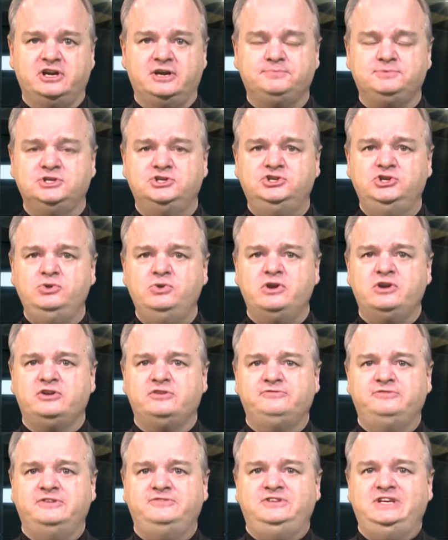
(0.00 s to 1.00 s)
up to
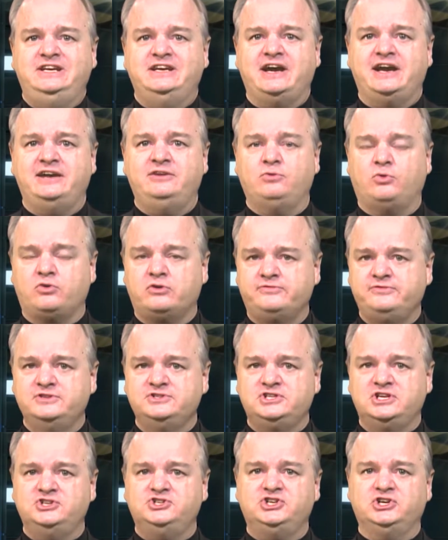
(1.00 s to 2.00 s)
259
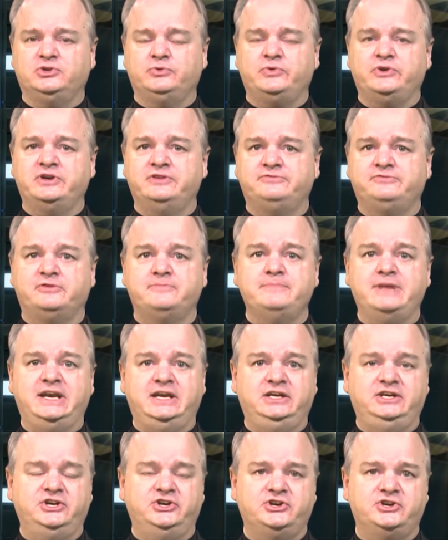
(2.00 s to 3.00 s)
orphans and children for many
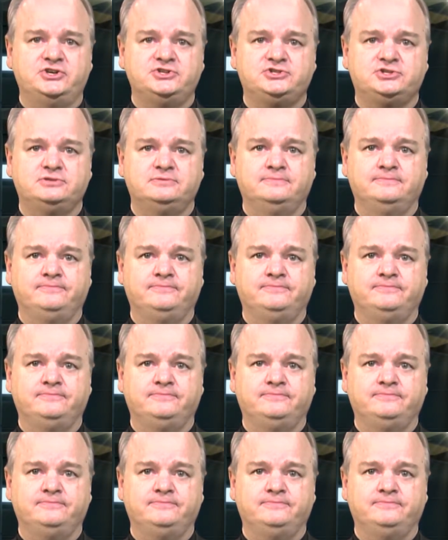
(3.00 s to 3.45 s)
years.